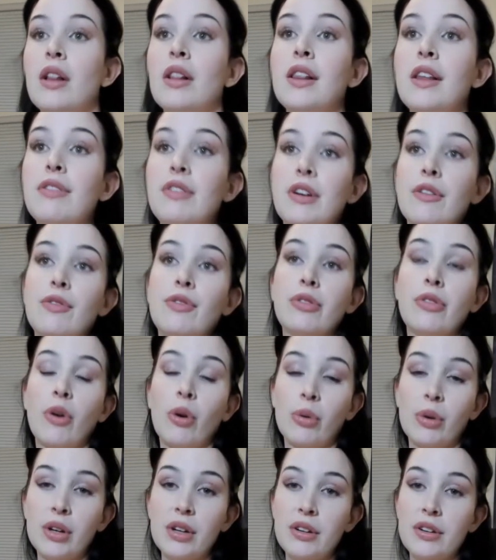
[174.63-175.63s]
lift it
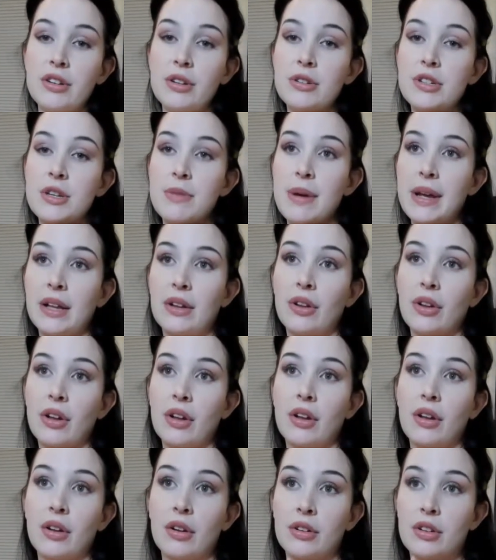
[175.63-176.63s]
forward to make
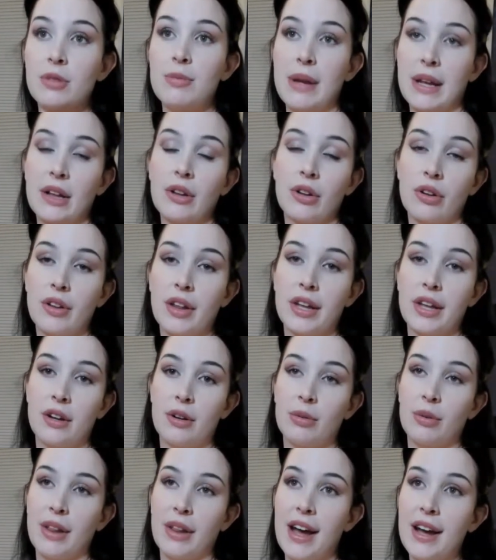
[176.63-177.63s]
it look like
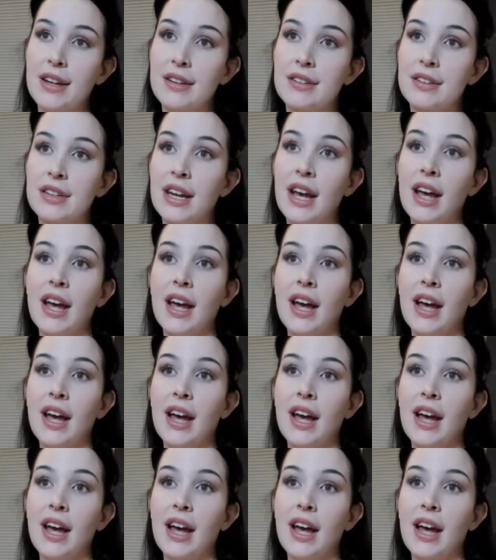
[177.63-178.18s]
you're relaxed.